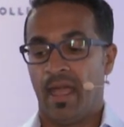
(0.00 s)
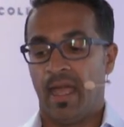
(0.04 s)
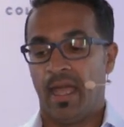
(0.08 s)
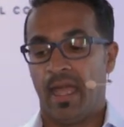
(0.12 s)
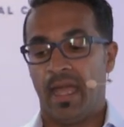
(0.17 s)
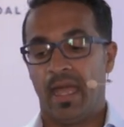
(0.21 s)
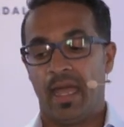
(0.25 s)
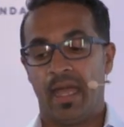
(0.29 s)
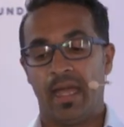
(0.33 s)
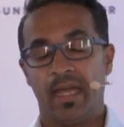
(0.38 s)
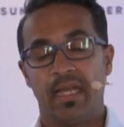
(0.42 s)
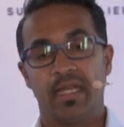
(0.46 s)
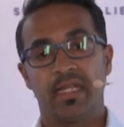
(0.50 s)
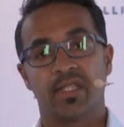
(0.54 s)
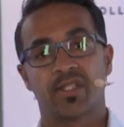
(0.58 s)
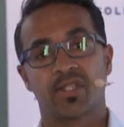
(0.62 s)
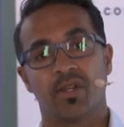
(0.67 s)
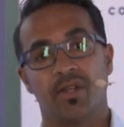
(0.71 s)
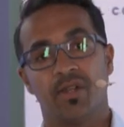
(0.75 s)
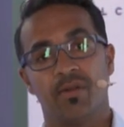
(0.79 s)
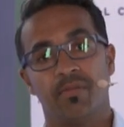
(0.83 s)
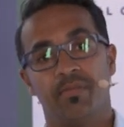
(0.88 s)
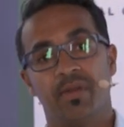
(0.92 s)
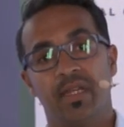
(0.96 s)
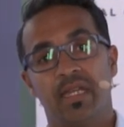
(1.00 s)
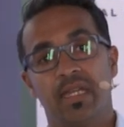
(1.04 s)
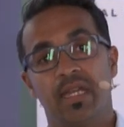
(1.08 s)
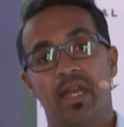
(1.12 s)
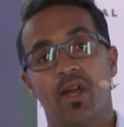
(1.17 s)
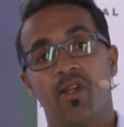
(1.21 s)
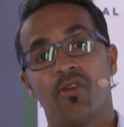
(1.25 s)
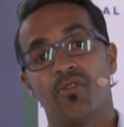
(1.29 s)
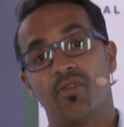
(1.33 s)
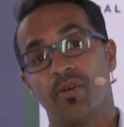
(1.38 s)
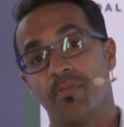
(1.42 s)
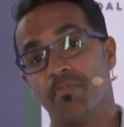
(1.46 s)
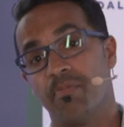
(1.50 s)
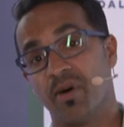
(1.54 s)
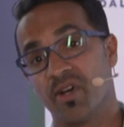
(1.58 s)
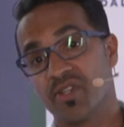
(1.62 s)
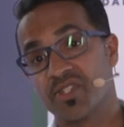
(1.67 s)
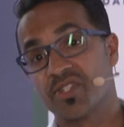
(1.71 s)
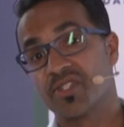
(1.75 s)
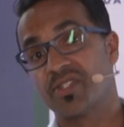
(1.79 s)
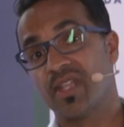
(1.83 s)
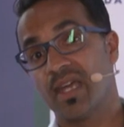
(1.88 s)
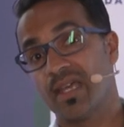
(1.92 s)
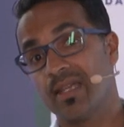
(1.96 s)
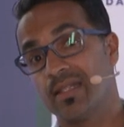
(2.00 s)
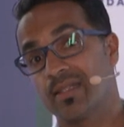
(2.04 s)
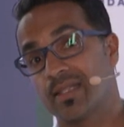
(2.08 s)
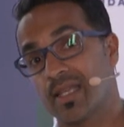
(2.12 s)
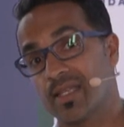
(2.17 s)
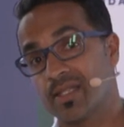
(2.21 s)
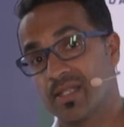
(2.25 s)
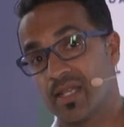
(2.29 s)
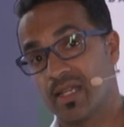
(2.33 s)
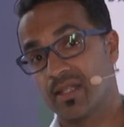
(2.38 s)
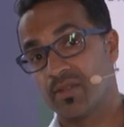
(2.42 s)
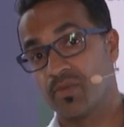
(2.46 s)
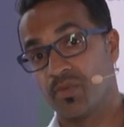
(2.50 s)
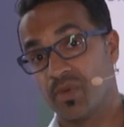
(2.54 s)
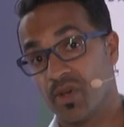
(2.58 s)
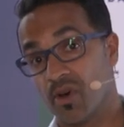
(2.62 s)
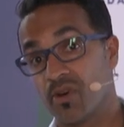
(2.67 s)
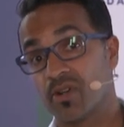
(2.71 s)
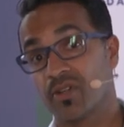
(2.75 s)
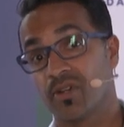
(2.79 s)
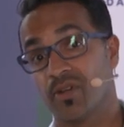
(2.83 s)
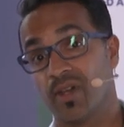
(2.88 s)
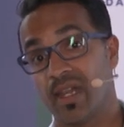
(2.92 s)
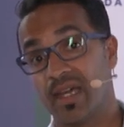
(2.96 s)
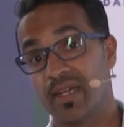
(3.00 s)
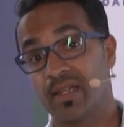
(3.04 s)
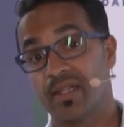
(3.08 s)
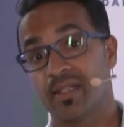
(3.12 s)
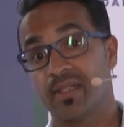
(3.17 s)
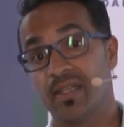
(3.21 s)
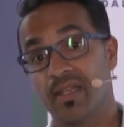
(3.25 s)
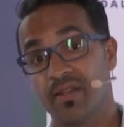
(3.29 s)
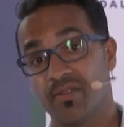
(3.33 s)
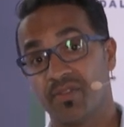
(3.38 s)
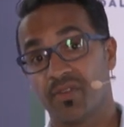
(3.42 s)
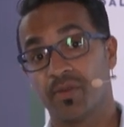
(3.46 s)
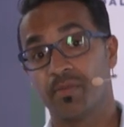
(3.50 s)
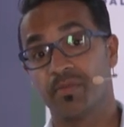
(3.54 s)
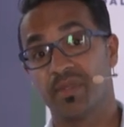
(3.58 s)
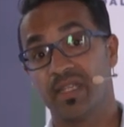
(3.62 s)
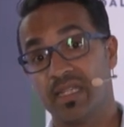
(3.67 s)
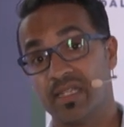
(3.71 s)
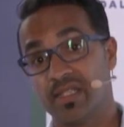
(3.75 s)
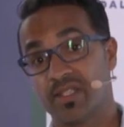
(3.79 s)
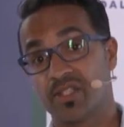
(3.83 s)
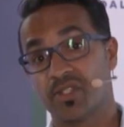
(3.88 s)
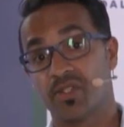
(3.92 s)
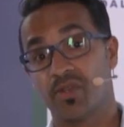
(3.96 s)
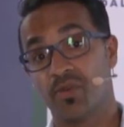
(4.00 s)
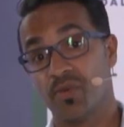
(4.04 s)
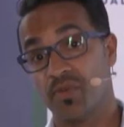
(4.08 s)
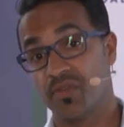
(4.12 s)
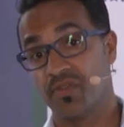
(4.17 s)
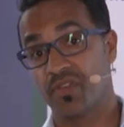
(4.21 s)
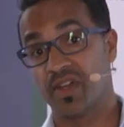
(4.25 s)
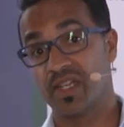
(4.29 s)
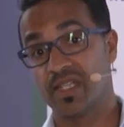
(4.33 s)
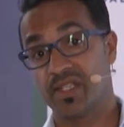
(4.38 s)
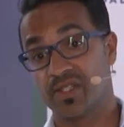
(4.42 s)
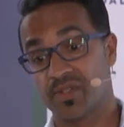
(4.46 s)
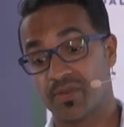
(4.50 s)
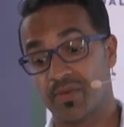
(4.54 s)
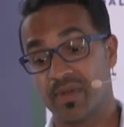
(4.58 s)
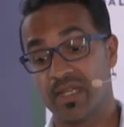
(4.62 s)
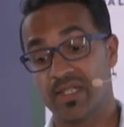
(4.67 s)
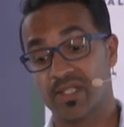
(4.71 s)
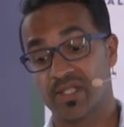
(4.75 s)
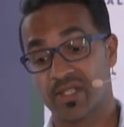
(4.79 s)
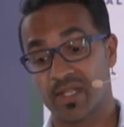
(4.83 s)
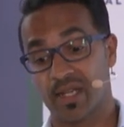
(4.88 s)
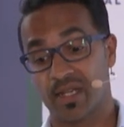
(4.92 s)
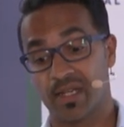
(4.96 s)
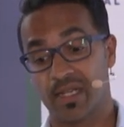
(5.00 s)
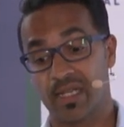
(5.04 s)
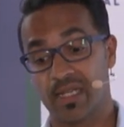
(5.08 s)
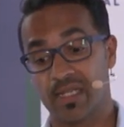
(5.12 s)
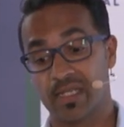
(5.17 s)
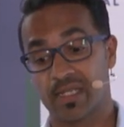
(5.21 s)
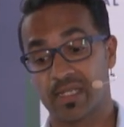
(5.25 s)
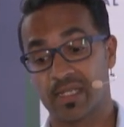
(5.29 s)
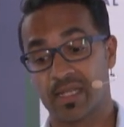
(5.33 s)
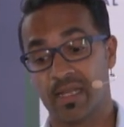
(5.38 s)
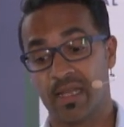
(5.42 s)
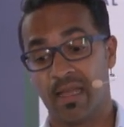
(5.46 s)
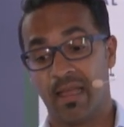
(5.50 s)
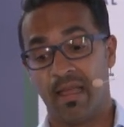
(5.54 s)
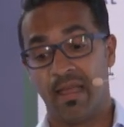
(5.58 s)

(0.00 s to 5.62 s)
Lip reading: It's going to be a robust data set we are collecting from these 2 phase 3 studies.